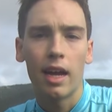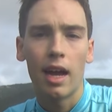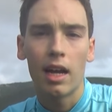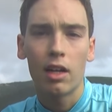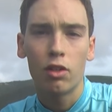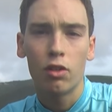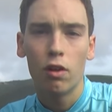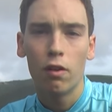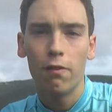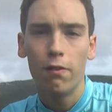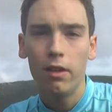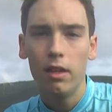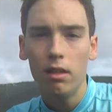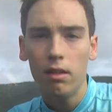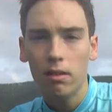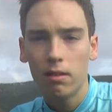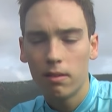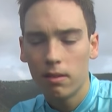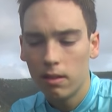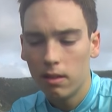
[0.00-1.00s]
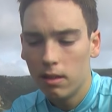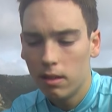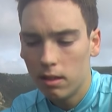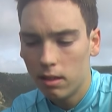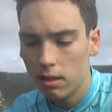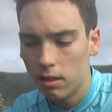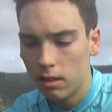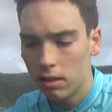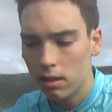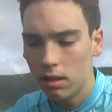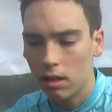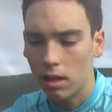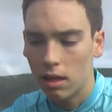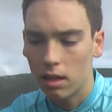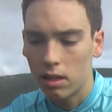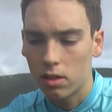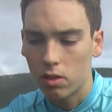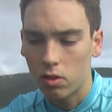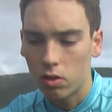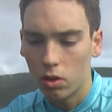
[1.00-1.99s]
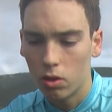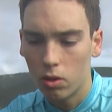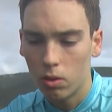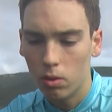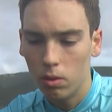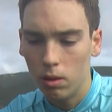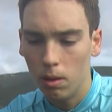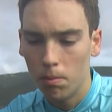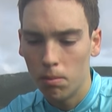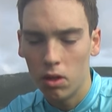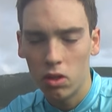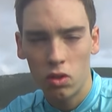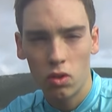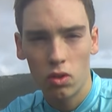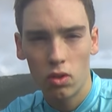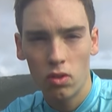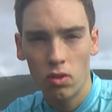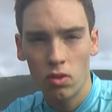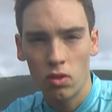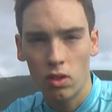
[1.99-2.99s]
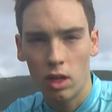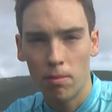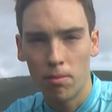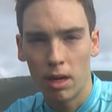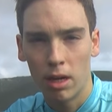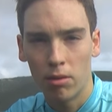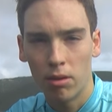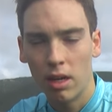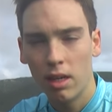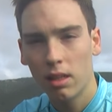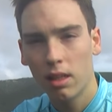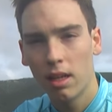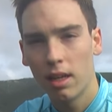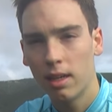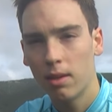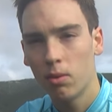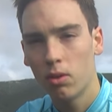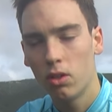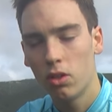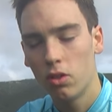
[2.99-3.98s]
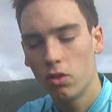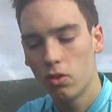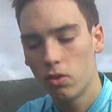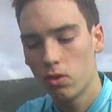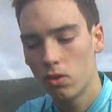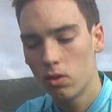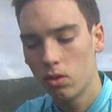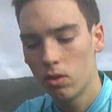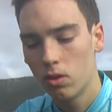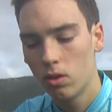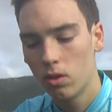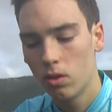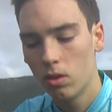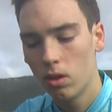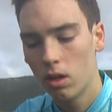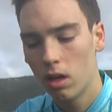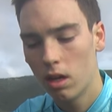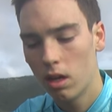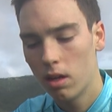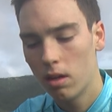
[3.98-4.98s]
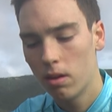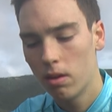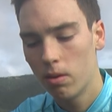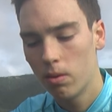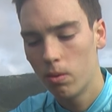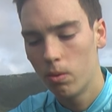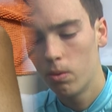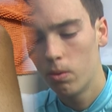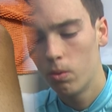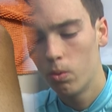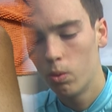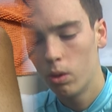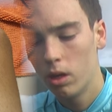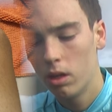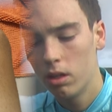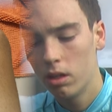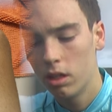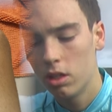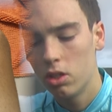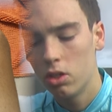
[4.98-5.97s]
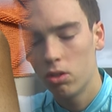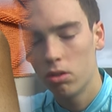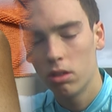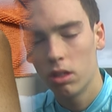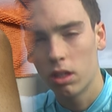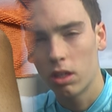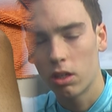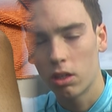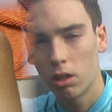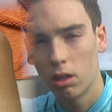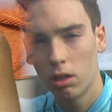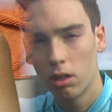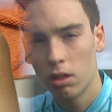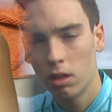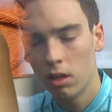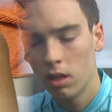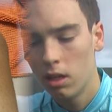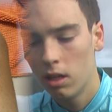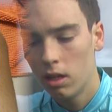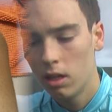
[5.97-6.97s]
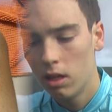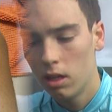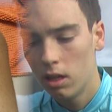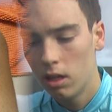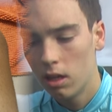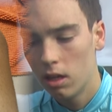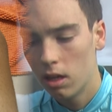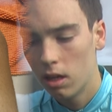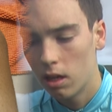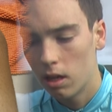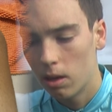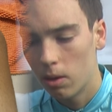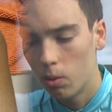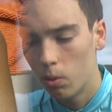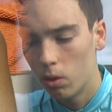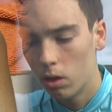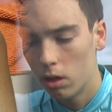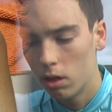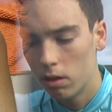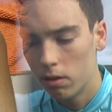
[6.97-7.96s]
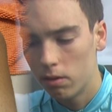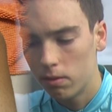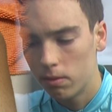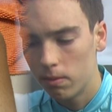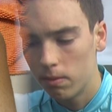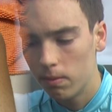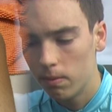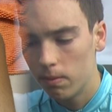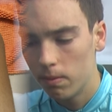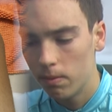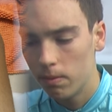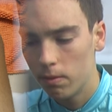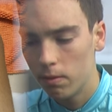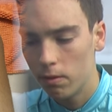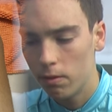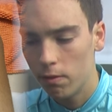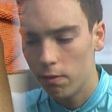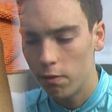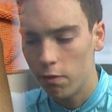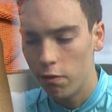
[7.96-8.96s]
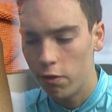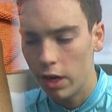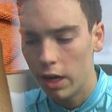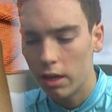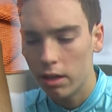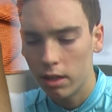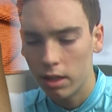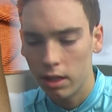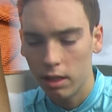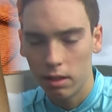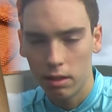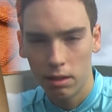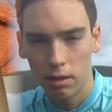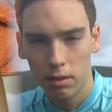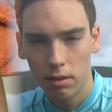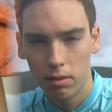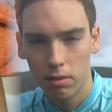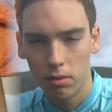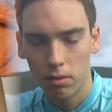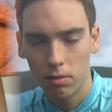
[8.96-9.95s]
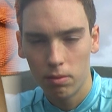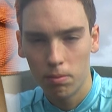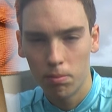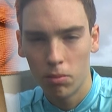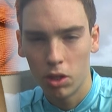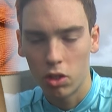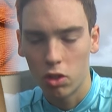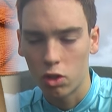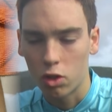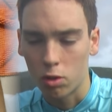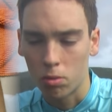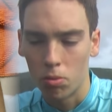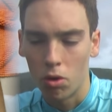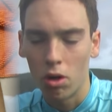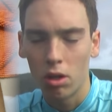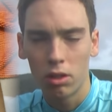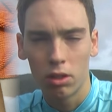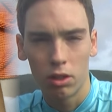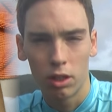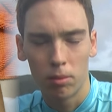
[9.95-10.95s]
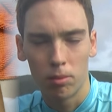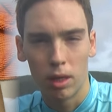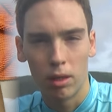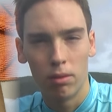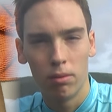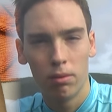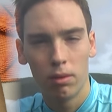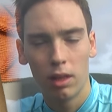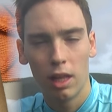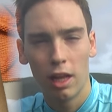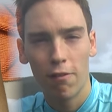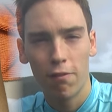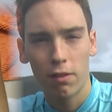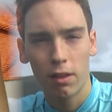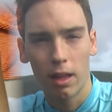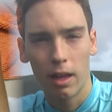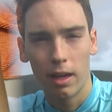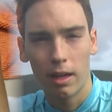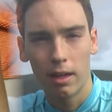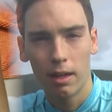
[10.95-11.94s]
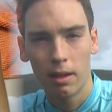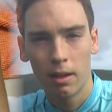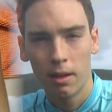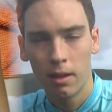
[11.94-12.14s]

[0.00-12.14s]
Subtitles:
atrophy. So the muscles in my right leg, which is where the injury occurred, were very much smaller than my left leg.